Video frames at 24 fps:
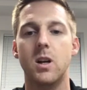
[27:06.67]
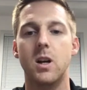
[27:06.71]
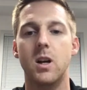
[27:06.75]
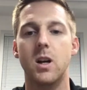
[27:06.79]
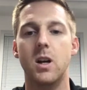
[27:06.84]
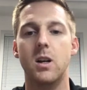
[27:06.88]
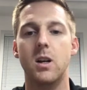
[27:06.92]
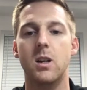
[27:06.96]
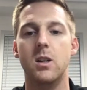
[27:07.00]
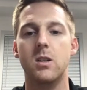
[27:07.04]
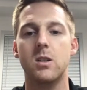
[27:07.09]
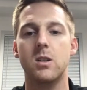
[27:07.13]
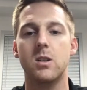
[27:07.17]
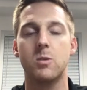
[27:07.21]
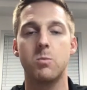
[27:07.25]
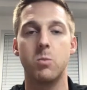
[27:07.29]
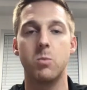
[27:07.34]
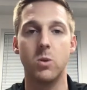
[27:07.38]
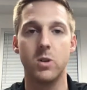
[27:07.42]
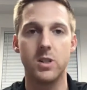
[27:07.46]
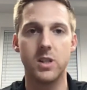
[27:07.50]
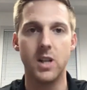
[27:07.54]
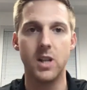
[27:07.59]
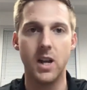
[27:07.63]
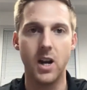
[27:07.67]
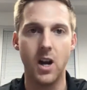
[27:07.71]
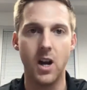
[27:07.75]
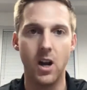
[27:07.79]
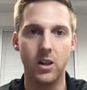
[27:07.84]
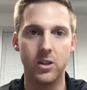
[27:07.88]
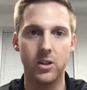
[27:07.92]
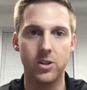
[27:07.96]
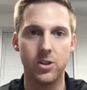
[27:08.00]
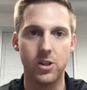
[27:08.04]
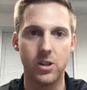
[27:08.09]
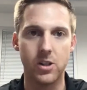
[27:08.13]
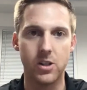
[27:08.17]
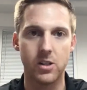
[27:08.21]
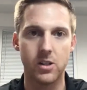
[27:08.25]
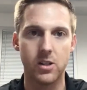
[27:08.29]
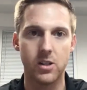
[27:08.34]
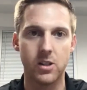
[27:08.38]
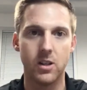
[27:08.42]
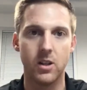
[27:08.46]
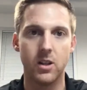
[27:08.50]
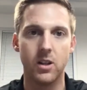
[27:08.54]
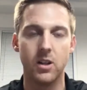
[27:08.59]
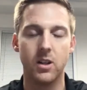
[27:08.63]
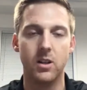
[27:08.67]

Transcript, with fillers: uh, sports psychologists,